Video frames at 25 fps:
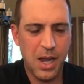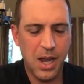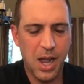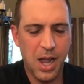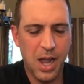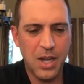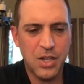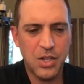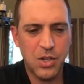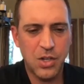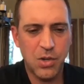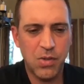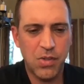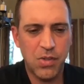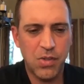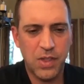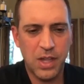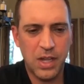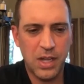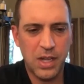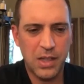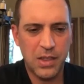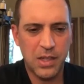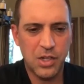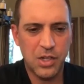I do
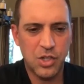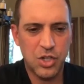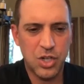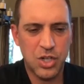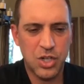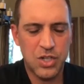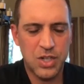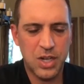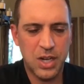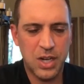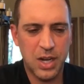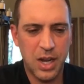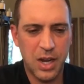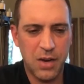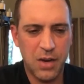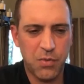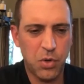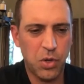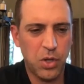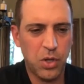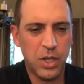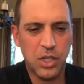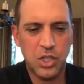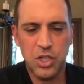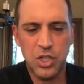think that just a
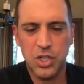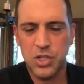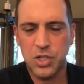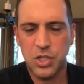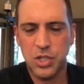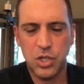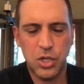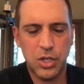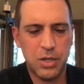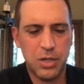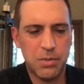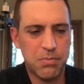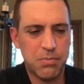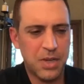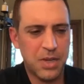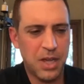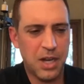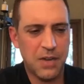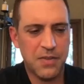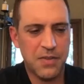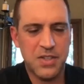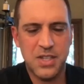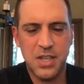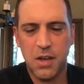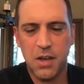really just good kind
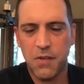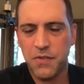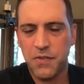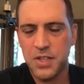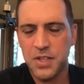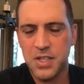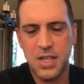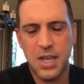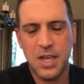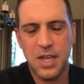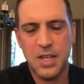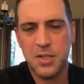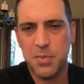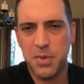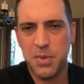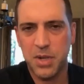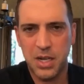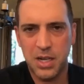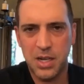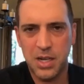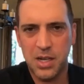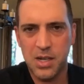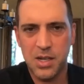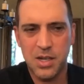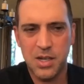of self-assessment
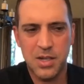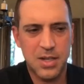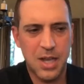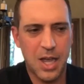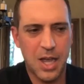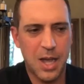is,